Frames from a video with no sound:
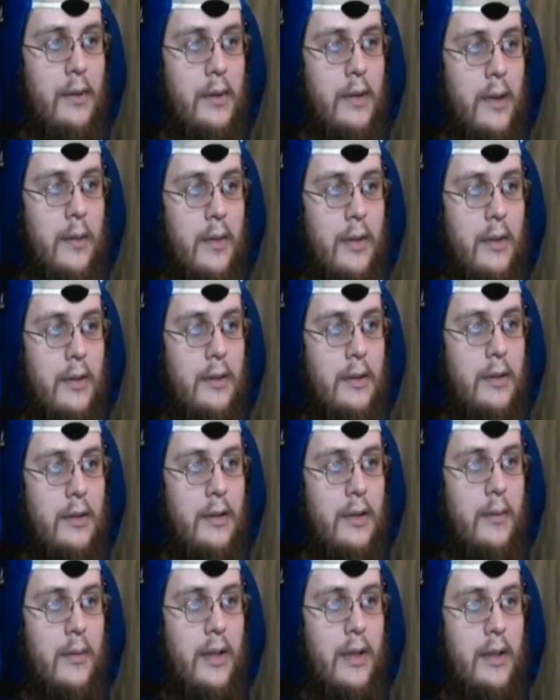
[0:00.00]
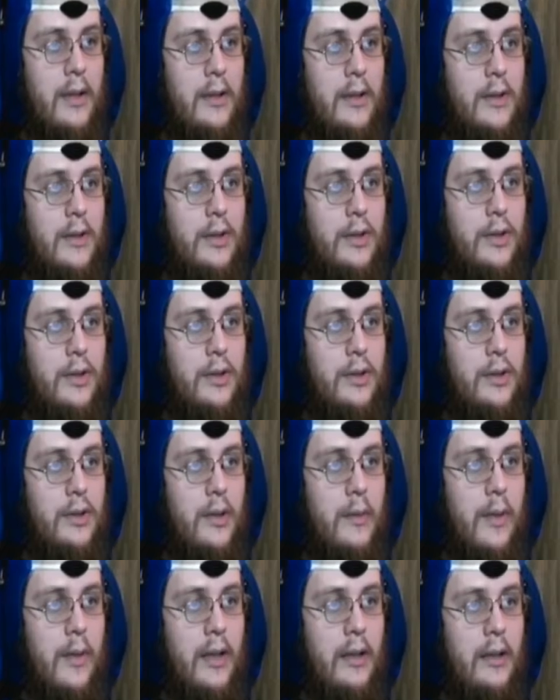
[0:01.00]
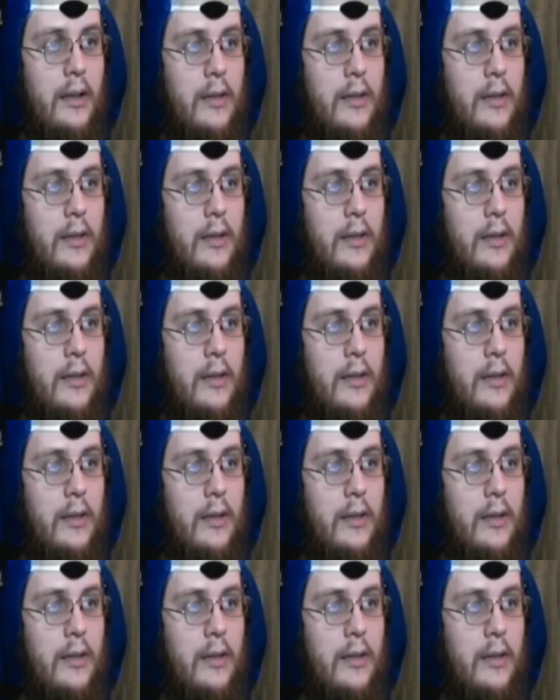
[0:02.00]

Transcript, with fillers: Stab it. Stab it. Stab it.